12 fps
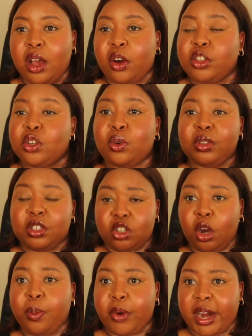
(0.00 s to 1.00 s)
Because you could
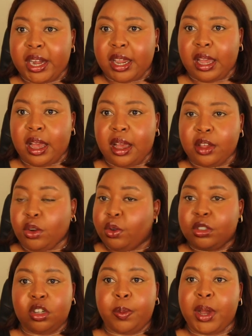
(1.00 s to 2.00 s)
stop right here. You could
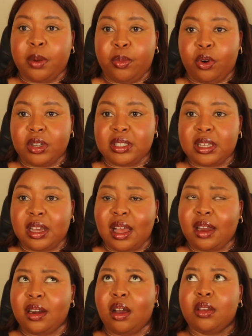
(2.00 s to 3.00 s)
stop at bronzer
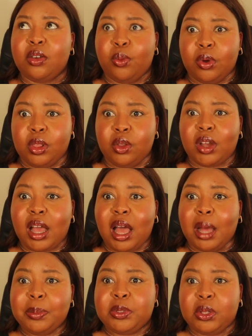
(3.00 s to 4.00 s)
and you will look
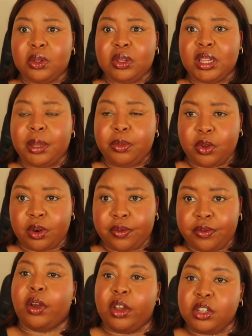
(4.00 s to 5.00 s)
absolutely
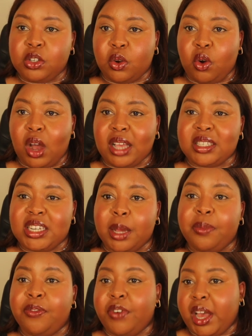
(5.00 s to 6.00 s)
beautiful. We're going to go a step
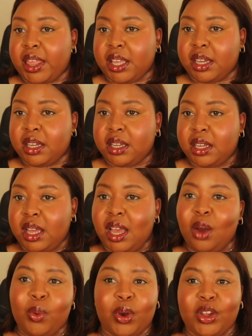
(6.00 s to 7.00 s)
further.
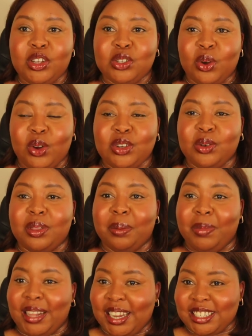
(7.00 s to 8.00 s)
We're going to go to the
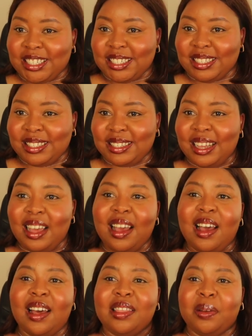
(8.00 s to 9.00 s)
blushes.
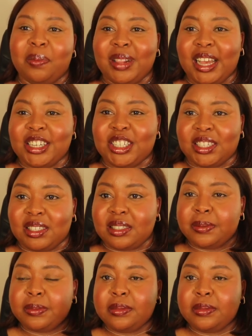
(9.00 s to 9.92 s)
The blushes.